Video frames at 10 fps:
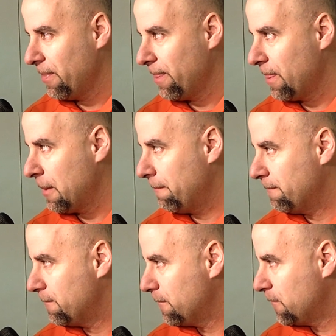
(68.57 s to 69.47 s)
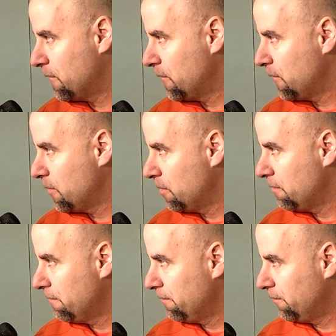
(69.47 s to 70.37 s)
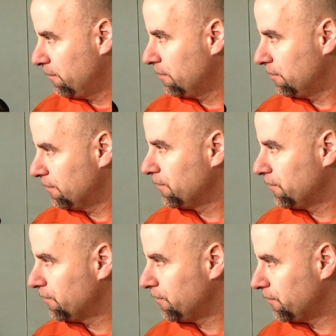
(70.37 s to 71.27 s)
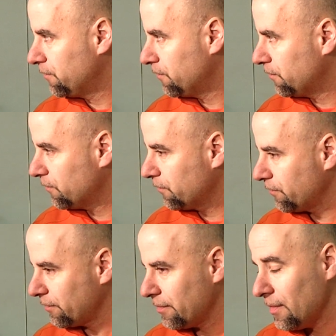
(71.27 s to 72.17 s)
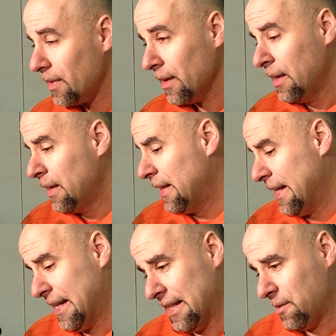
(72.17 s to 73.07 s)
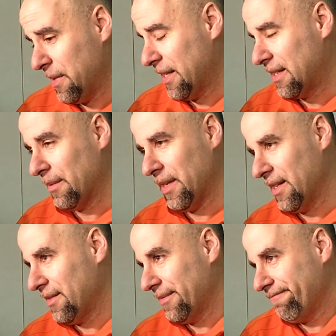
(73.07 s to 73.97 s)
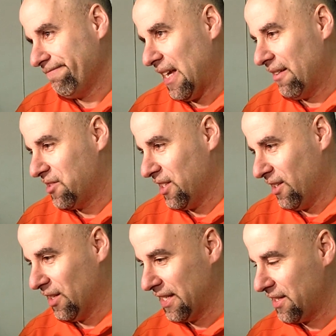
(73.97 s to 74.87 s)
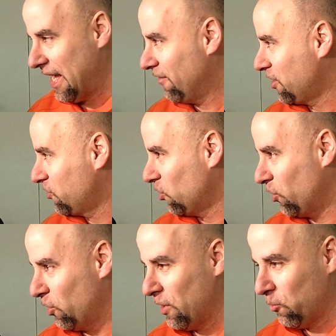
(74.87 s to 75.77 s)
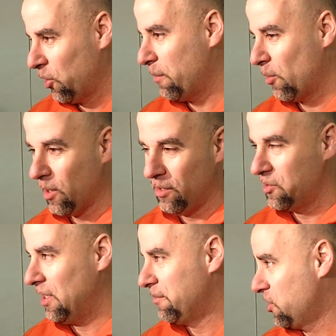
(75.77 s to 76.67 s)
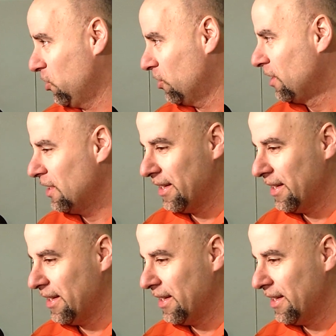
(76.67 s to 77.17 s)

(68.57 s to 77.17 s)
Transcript: You now control your own destiny for third in the conference. Um, how important is that? Yeah, it's big. I mean, obviously you like to have a control. You don't want to worry about what other teams do.